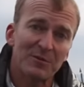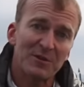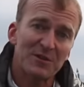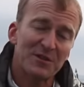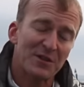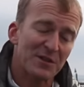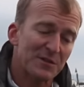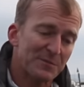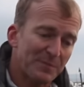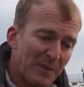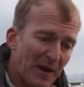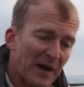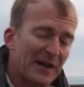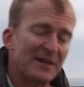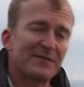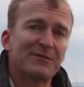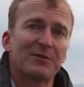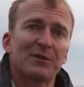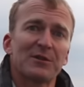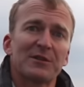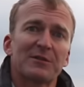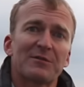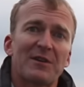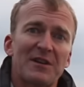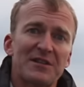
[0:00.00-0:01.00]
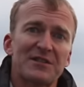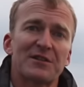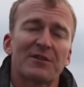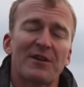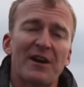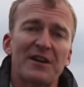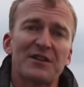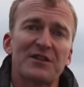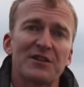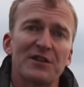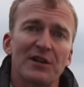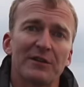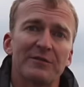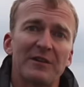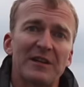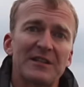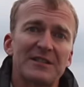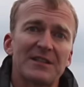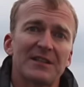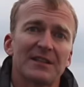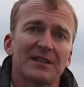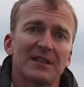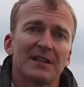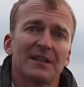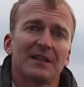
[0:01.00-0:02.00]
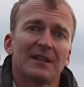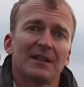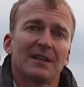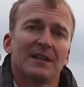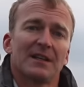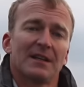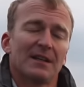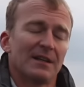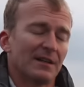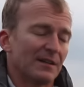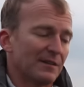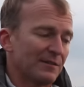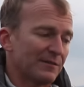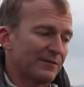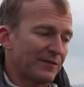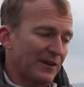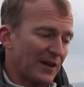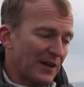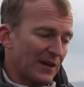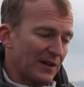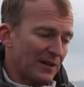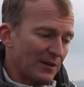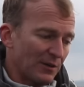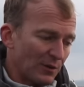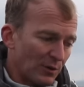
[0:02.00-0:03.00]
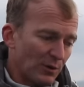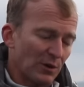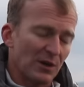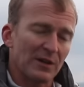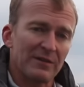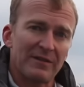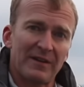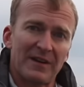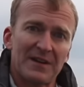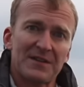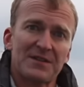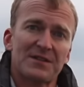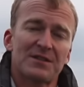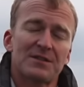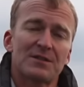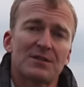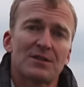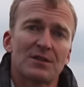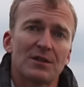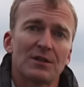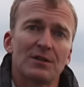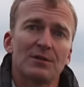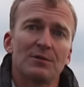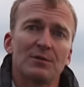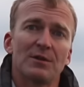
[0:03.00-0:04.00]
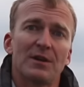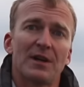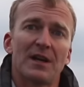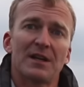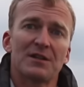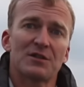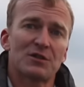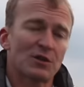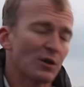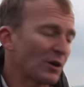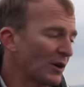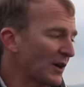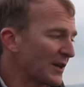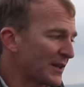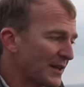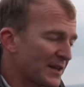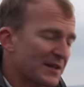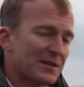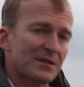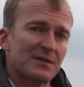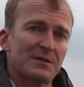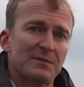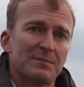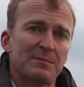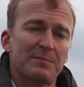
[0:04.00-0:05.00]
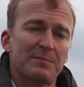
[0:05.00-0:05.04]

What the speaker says: which has paid for the restoration of it, for all of us to enjoy this